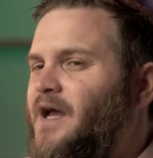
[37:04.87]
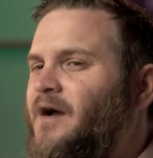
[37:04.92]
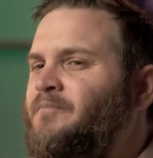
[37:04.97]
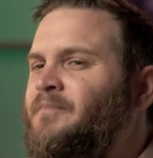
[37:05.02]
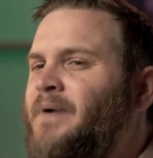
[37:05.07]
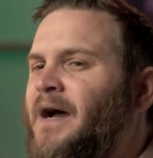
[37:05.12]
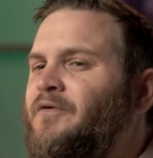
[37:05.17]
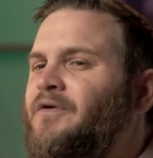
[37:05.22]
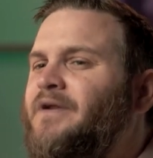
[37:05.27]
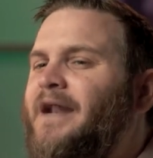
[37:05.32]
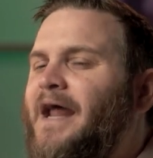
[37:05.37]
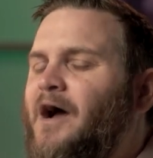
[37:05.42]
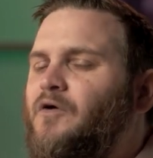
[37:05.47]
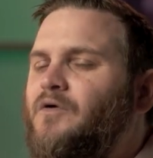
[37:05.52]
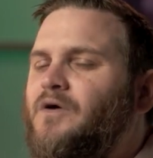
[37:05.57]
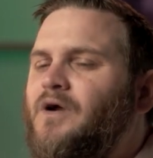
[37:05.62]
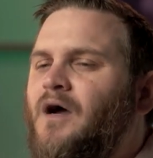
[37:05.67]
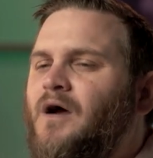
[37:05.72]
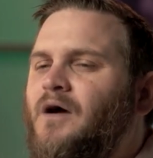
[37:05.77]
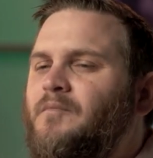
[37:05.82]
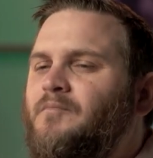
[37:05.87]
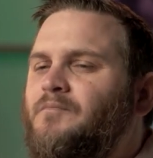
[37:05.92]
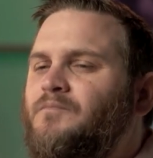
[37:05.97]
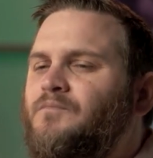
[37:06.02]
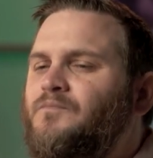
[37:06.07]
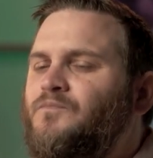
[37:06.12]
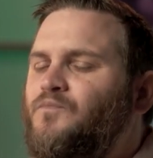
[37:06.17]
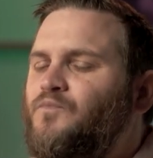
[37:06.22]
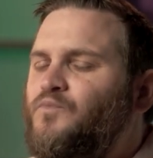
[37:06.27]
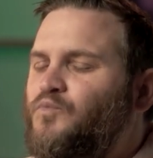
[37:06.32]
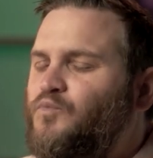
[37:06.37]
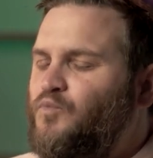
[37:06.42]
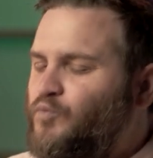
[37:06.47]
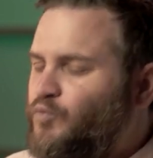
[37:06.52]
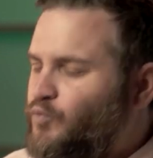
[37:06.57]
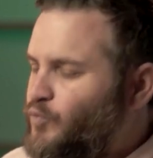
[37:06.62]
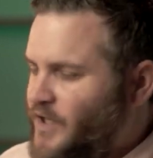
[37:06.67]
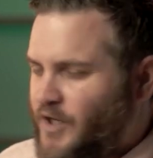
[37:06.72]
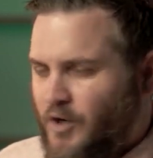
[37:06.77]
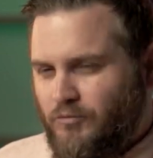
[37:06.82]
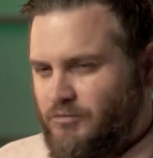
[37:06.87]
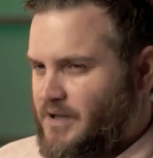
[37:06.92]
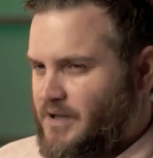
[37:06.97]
about an outcome we don't